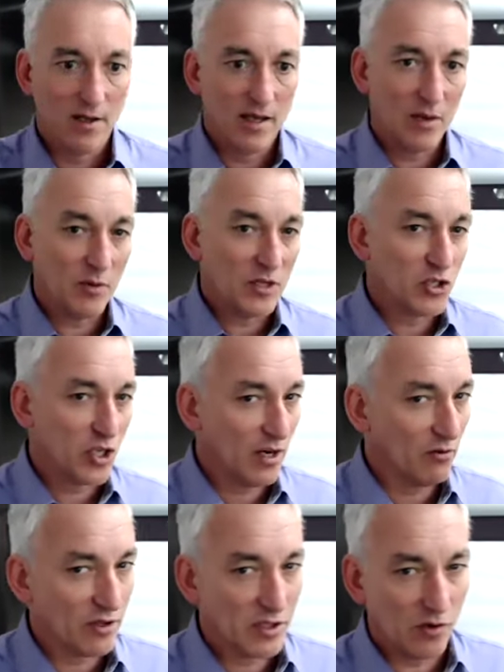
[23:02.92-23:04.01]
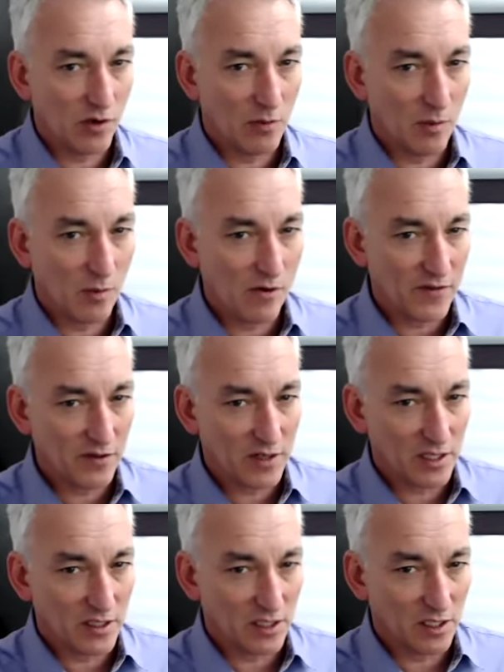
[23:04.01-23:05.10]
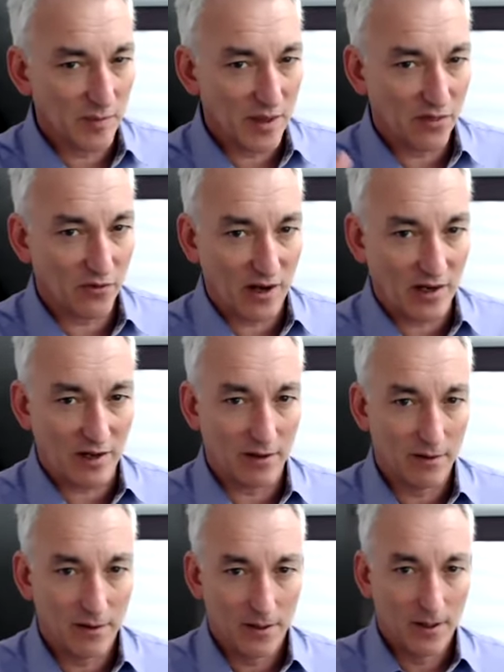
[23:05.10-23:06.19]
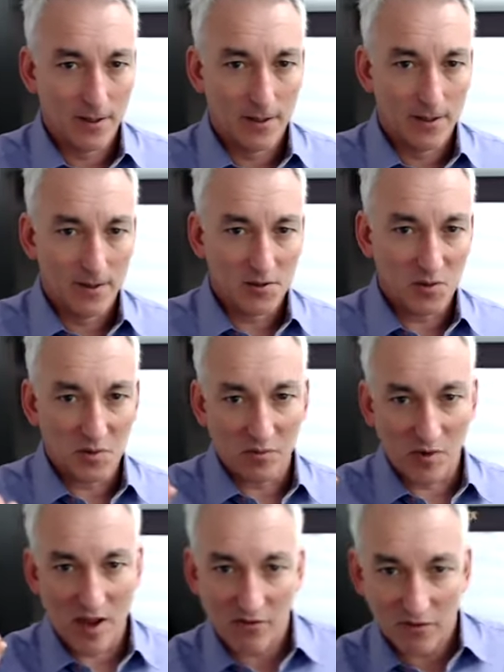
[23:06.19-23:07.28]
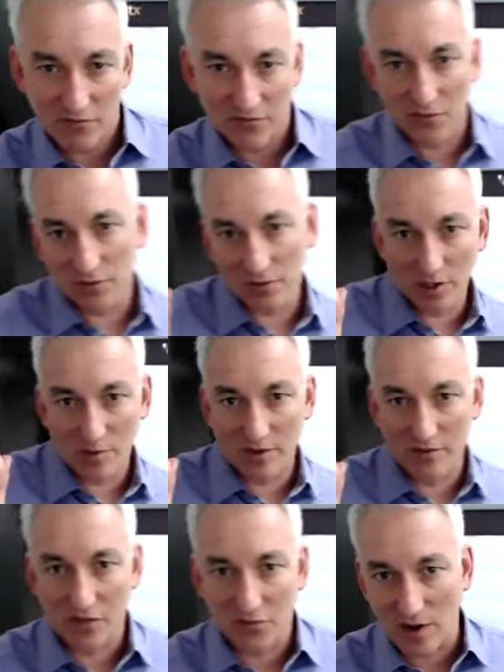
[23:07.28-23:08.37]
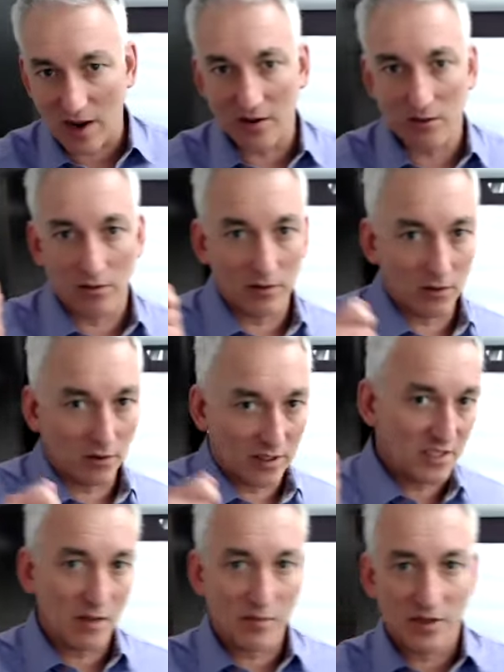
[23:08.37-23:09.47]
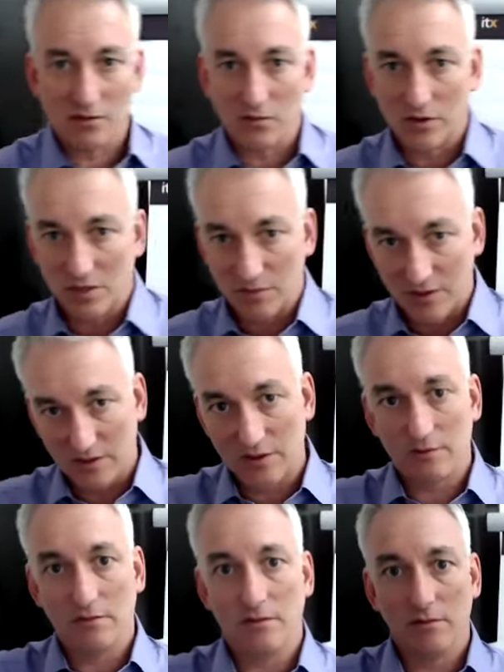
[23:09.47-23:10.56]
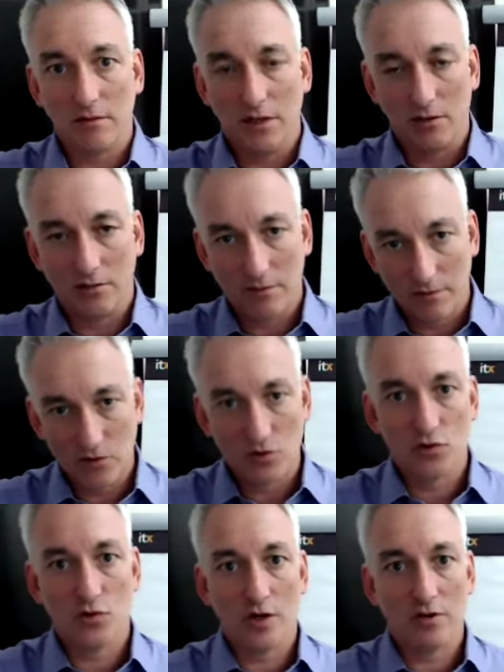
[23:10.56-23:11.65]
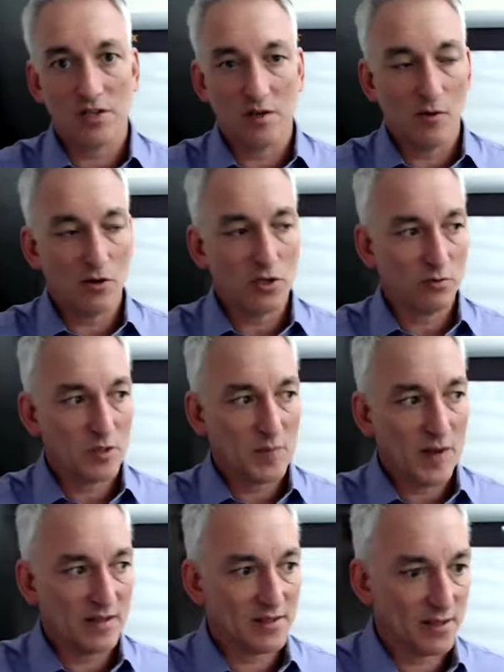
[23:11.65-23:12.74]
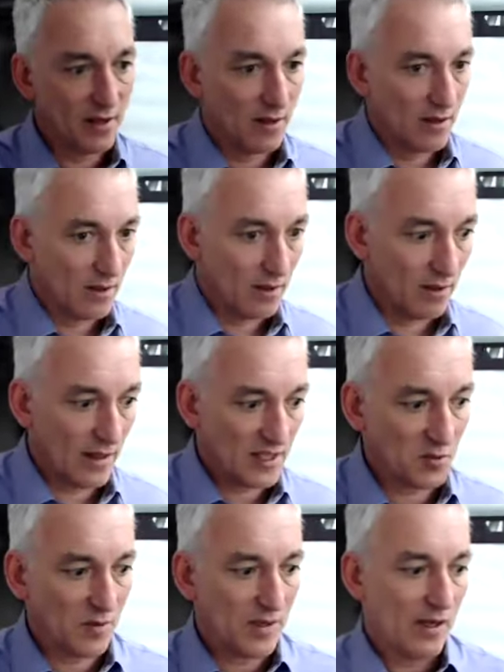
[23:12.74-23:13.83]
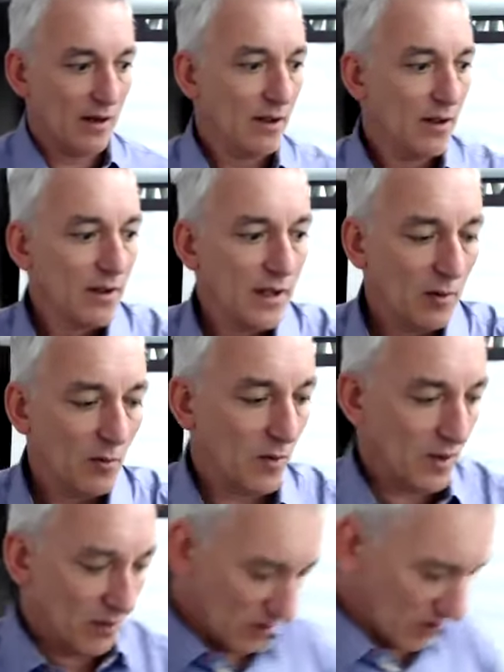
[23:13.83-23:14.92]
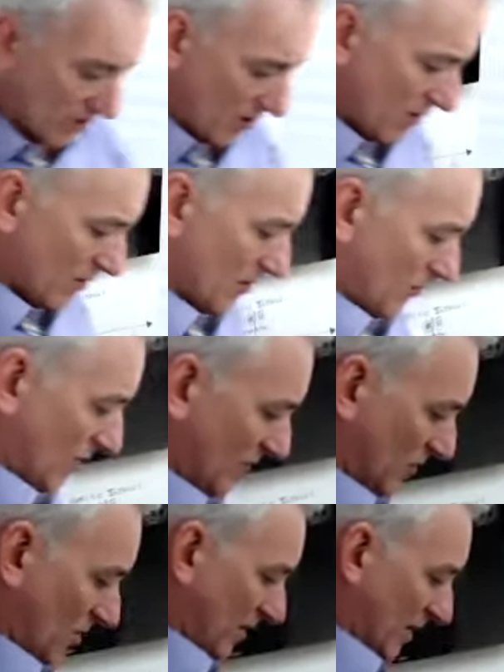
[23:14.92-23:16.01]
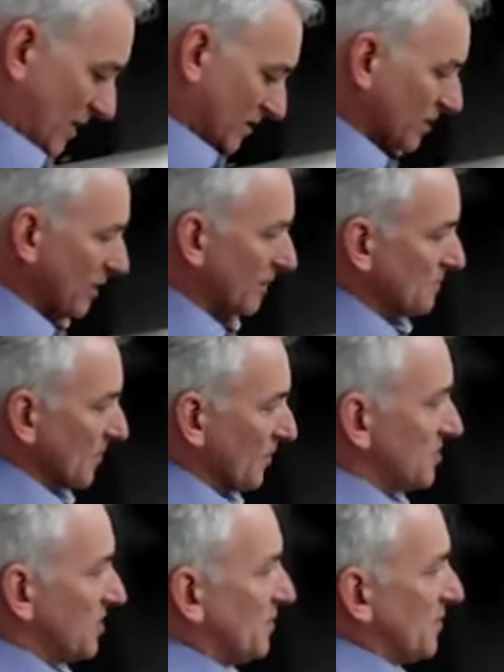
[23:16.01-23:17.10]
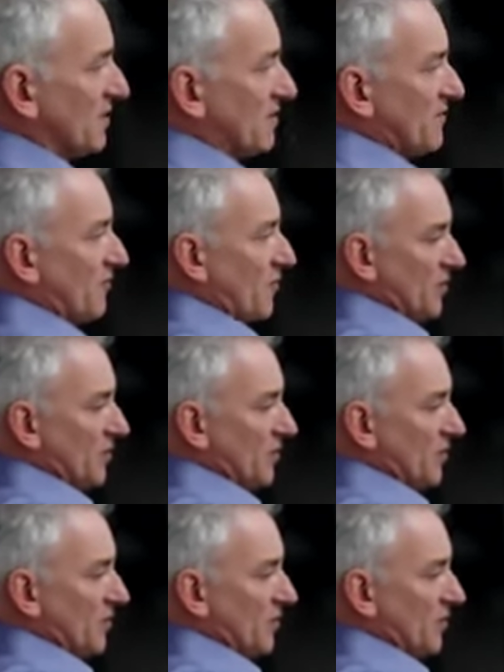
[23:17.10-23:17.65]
and we generally do it when we're feeling a little bit threatened. So when we have a little bit of a threat or a little excitement or something that, triggers an emotional response, that's what we get. And what I've learned is there's typically, when